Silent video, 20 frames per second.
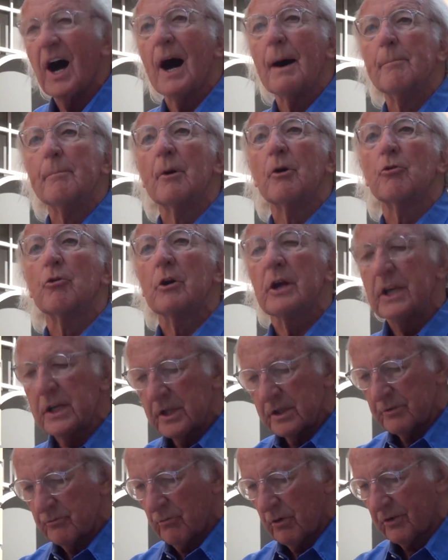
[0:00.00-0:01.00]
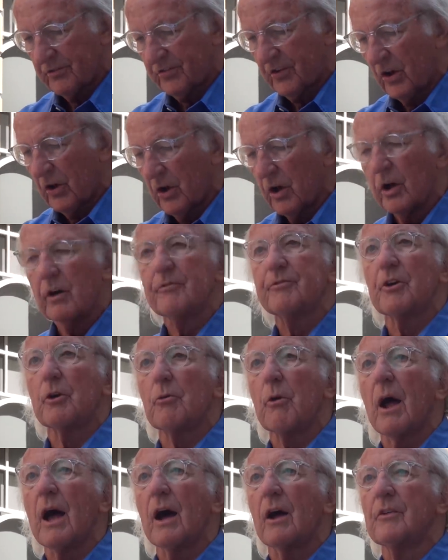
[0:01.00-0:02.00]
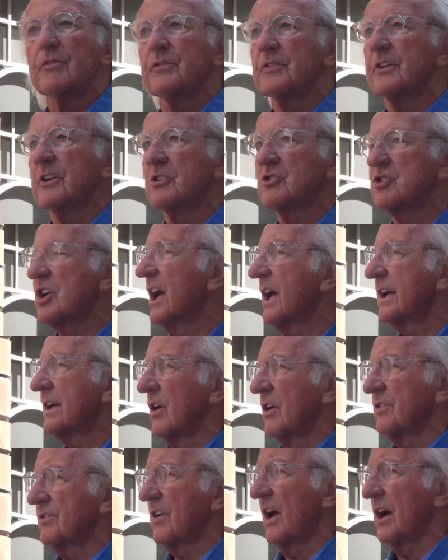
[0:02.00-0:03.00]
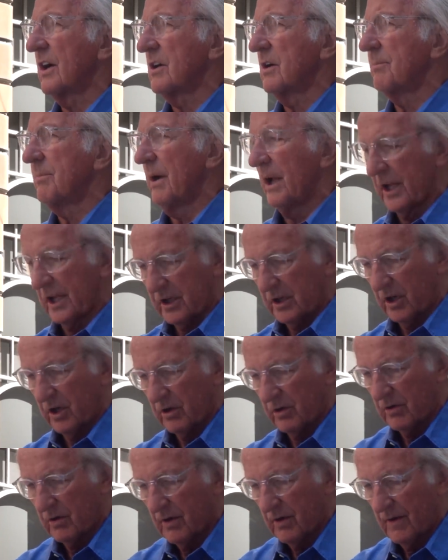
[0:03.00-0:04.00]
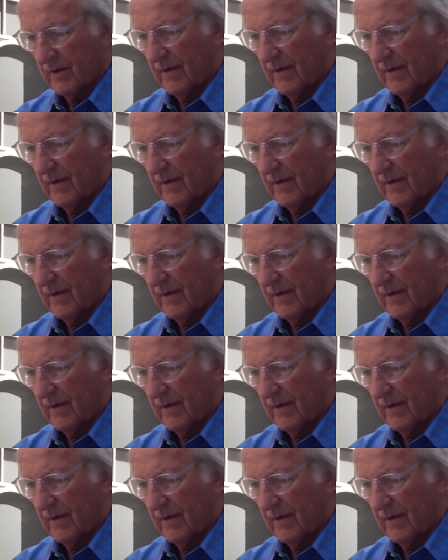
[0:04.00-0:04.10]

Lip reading: a marine reserve around the Chagos Archipelago.